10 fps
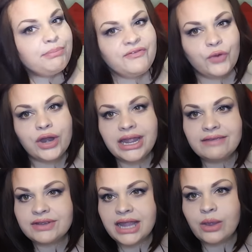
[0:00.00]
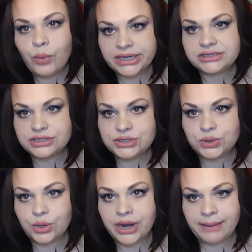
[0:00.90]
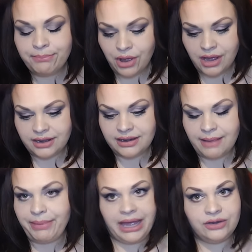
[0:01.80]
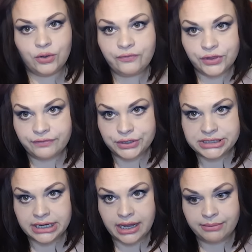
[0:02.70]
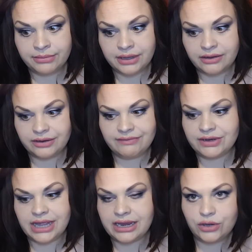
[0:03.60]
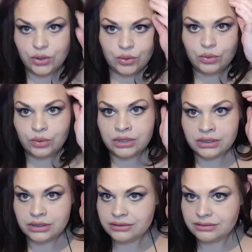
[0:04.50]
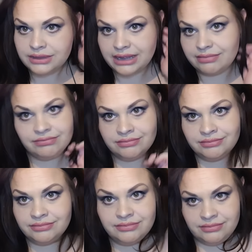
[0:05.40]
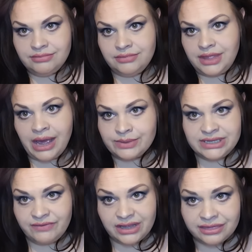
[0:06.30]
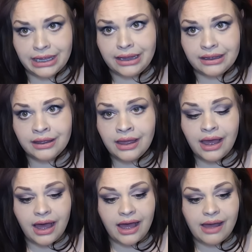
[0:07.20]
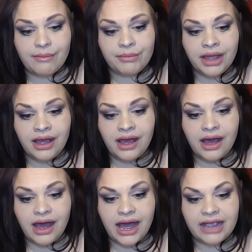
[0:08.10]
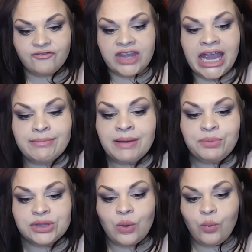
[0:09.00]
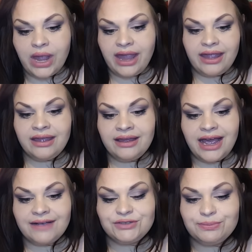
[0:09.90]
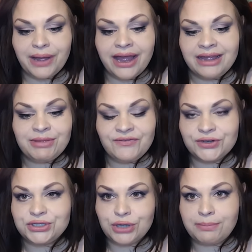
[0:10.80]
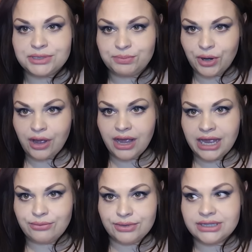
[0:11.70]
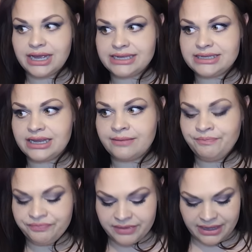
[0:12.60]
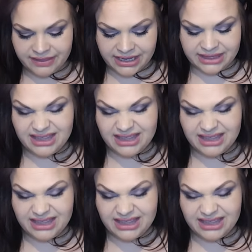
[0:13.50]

before I even like went to the store and bought a bandeau for the first time or even like knew that that was even a thing. Um, I came up with a way after buying my first strapless bra and realizing the